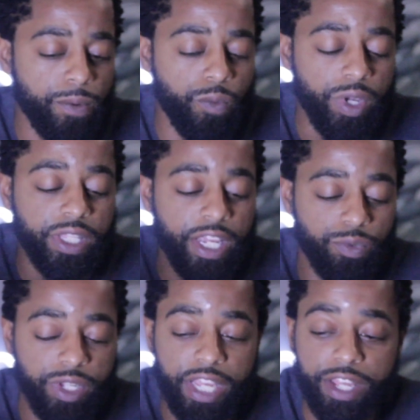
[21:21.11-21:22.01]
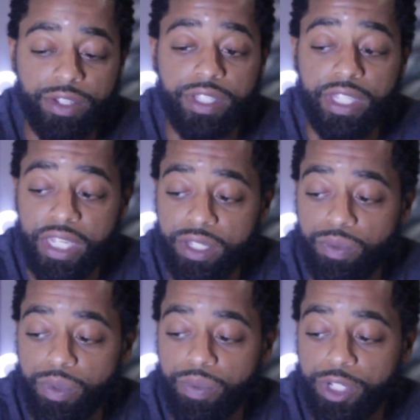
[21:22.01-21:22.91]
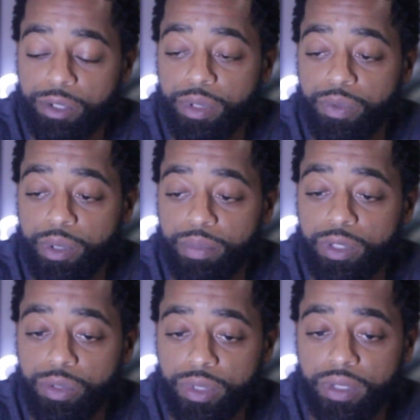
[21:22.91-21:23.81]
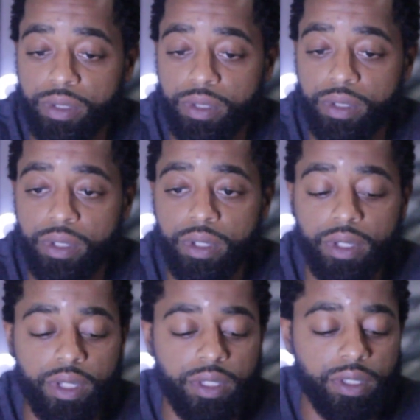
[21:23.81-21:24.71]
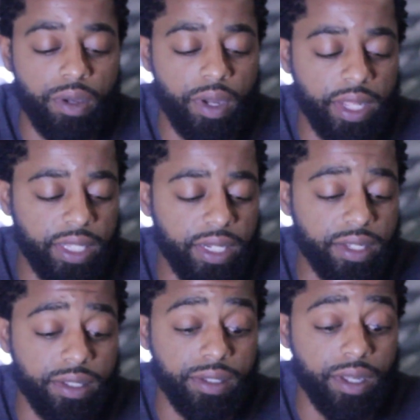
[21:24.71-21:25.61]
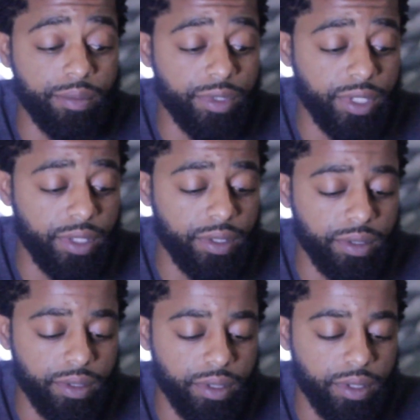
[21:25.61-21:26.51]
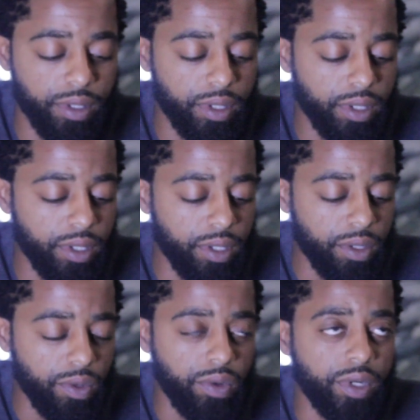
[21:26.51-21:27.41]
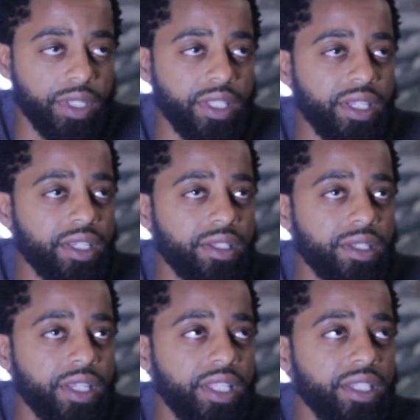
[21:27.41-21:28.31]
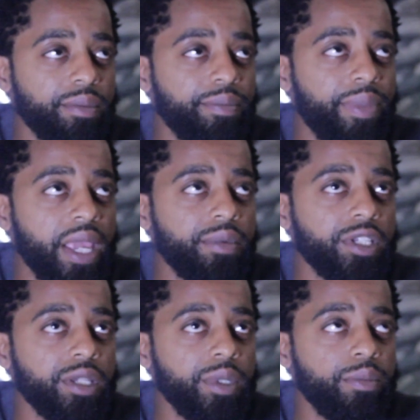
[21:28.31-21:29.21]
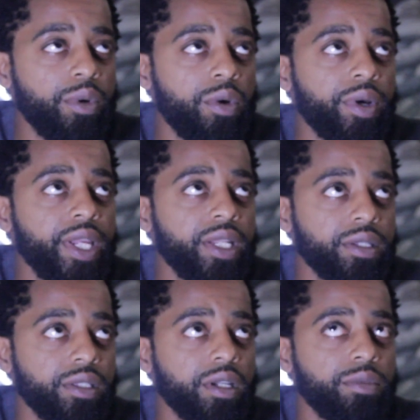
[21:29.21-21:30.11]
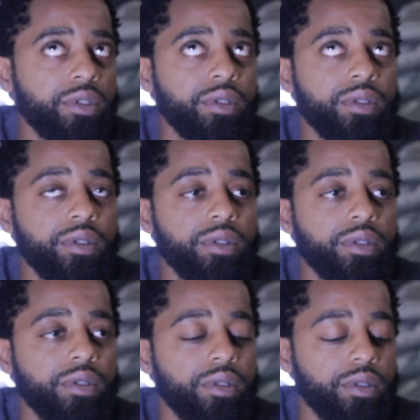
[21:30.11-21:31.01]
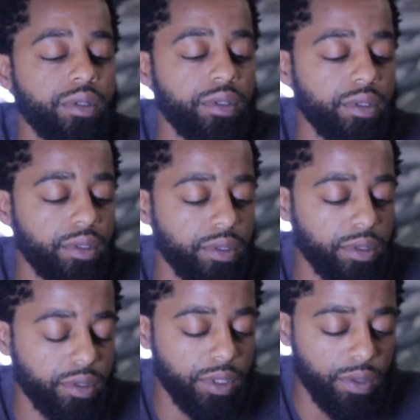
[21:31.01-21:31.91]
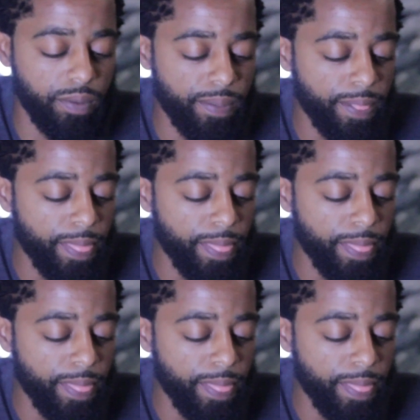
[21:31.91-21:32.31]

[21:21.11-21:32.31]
there's a season when we should be reproducing. So I think that's the summer season. Or I think the baby should be born in the summer. So